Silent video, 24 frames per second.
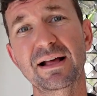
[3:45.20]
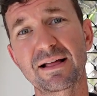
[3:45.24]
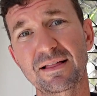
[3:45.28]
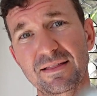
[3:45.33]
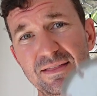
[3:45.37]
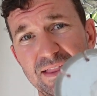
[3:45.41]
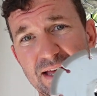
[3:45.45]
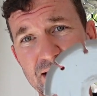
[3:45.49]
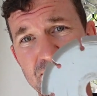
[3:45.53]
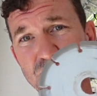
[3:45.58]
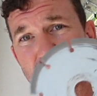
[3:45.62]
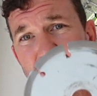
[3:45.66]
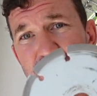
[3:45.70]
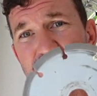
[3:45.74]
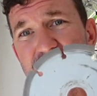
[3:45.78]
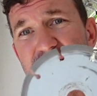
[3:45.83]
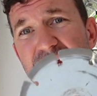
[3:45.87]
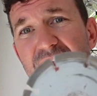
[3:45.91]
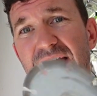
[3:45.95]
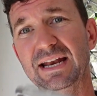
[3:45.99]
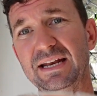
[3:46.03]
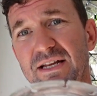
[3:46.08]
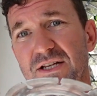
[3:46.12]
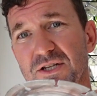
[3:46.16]
That's where it's
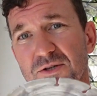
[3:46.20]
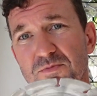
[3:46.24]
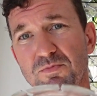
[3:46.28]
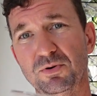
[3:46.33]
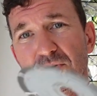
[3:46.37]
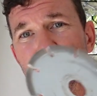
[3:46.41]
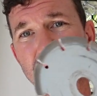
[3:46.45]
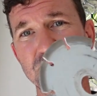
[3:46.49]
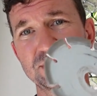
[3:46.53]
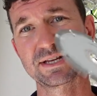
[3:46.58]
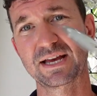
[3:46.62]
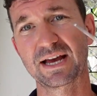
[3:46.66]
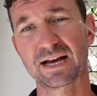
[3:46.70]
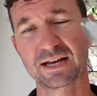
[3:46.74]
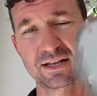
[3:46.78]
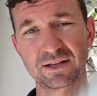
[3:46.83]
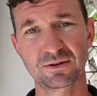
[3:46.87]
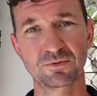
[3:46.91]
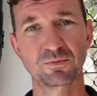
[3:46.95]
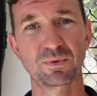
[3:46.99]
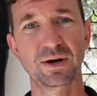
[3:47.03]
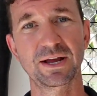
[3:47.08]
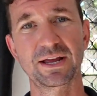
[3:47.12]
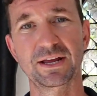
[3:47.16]
handy. Just pull this out
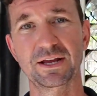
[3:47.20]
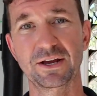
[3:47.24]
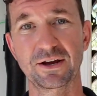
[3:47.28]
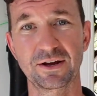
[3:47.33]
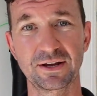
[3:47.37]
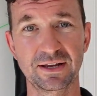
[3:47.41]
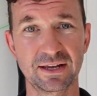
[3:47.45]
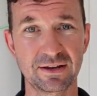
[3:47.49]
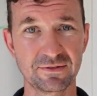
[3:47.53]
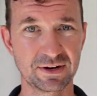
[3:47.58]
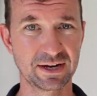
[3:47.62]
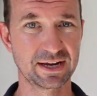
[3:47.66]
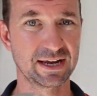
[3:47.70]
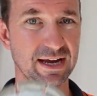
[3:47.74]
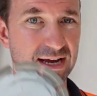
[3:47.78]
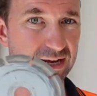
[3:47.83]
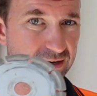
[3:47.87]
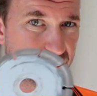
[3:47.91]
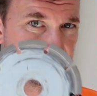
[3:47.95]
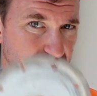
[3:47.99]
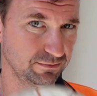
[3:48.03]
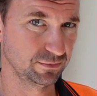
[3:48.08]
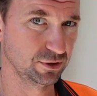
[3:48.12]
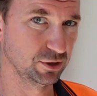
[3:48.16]
and away you go, give it a
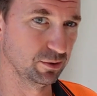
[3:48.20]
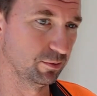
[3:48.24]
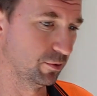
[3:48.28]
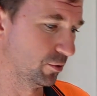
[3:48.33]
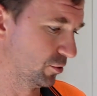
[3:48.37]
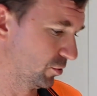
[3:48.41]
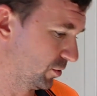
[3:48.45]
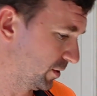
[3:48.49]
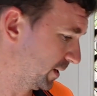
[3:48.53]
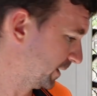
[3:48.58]
cut, you'll be all